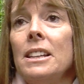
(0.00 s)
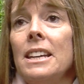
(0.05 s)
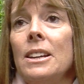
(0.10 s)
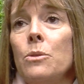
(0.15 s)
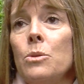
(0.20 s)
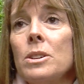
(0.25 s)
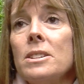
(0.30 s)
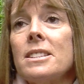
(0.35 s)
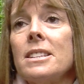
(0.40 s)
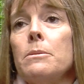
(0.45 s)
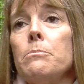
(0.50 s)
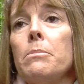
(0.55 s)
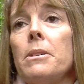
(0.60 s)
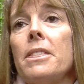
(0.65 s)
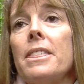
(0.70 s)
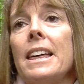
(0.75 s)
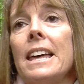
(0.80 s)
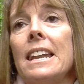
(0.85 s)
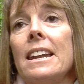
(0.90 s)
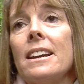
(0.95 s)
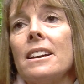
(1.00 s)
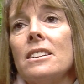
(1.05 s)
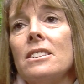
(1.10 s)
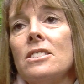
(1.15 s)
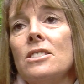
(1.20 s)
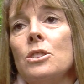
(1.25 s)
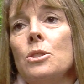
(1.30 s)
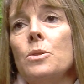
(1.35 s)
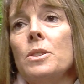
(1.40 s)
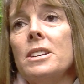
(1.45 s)
was empathetic
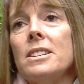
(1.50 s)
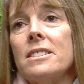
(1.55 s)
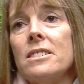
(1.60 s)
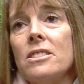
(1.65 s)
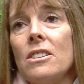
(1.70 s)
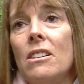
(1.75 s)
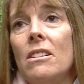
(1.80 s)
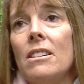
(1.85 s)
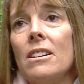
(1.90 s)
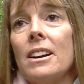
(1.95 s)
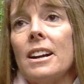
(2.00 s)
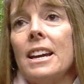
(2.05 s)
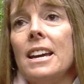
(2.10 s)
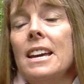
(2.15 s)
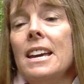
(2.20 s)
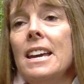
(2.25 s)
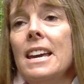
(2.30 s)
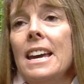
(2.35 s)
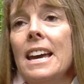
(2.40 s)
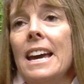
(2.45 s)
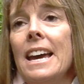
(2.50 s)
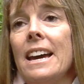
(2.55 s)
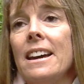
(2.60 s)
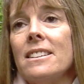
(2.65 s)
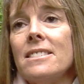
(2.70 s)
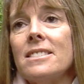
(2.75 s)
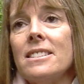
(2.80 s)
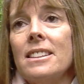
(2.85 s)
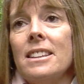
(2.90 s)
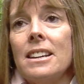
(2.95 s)
to his dog,
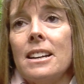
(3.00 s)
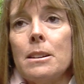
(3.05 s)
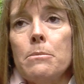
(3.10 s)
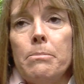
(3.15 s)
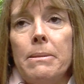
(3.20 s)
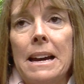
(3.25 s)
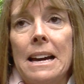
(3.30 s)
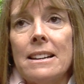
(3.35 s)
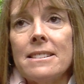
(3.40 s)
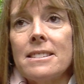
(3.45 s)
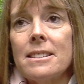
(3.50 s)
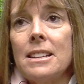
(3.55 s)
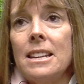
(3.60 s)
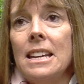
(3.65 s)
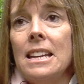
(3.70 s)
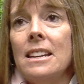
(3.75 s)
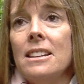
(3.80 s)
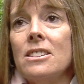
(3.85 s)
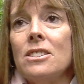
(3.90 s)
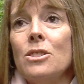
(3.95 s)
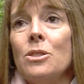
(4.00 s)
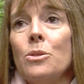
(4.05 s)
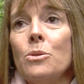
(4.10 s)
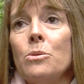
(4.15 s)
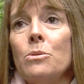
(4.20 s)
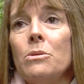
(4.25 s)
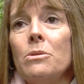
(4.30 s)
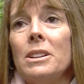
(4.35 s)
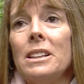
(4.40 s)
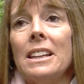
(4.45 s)
has the capacity to
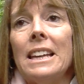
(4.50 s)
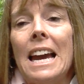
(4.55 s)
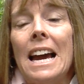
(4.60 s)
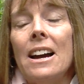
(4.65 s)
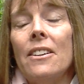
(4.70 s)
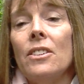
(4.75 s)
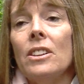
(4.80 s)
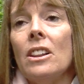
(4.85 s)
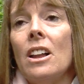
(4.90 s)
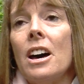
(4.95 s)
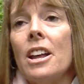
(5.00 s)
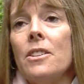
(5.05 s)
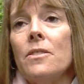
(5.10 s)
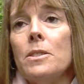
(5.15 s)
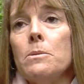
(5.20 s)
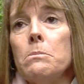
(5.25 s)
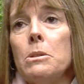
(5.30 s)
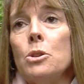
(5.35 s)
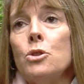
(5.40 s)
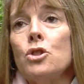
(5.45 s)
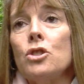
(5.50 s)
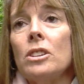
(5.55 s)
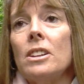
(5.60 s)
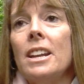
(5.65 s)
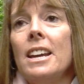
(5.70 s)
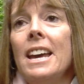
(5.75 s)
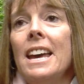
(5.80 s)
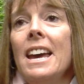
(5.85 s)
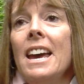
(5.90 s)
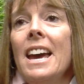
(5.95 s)
really have a lot of emotion.
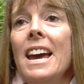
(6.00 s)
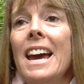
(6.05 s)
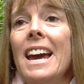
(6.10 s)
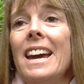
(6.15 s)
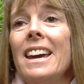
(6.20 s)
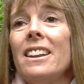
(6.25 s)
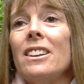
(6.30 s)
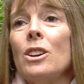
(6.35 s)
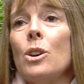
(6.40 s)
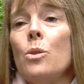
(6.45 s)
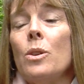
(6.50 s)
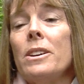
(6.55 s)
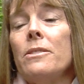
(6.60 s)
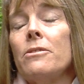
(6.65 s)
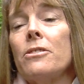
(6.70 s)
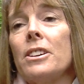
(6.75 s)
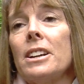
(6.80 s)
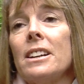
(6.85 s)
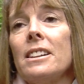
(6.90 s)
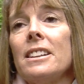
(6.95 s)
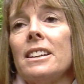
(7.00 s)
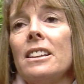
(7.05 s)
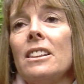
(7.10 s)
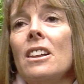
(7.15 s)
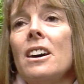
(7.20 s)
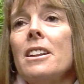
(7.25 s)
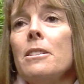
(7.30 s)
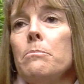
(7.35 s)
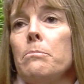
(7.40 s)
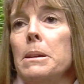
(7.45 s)
And quite frankly, a
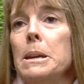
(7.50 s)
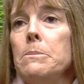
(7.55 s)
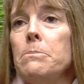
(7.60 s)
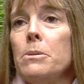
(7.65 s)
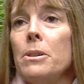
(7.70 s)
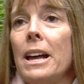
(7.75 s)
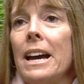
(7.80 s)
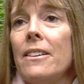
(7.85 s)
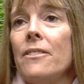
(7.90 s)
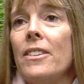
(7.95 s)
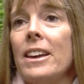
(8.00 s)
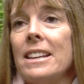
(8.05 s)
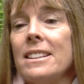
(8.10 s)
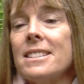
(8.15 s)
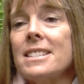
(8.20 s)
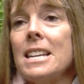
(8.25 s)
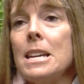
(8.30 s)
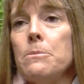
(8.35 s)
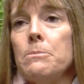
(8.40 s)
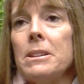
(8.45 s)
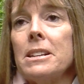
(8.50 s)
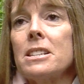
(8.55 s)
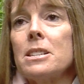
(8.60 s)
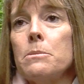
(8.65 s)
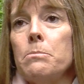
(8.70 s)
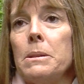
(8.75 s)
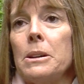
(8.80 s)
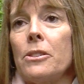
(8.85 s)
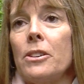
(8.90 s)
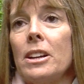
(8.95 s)
lot of people have that same
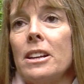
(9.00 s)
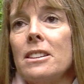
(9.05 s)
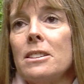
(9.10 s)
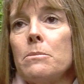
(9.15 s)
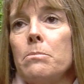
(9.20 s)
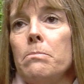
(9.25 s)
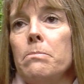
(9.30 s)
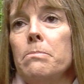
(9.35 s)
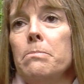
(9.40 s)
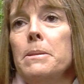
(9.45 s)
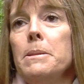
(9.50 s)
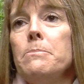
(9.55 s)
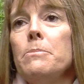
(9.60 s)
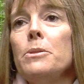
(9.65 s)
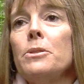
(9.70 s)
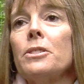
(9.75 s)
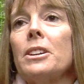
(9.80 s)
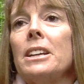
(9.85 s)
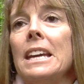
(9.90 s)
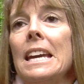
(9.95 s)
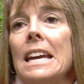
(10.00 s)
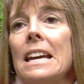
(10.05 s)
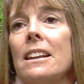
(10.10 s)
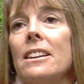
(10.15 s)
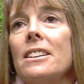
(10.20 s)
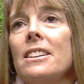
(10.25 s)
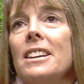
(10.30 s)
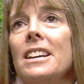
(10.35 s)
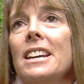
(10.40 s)
experience. People can't